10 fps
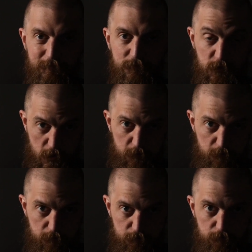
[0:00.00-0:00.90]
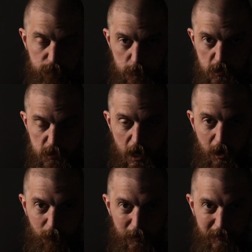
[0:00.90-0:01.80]
To
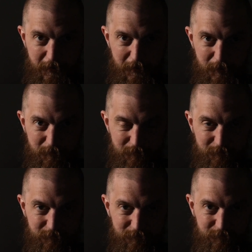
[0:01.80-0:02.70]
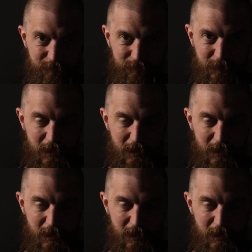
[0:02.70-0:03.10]
start with, at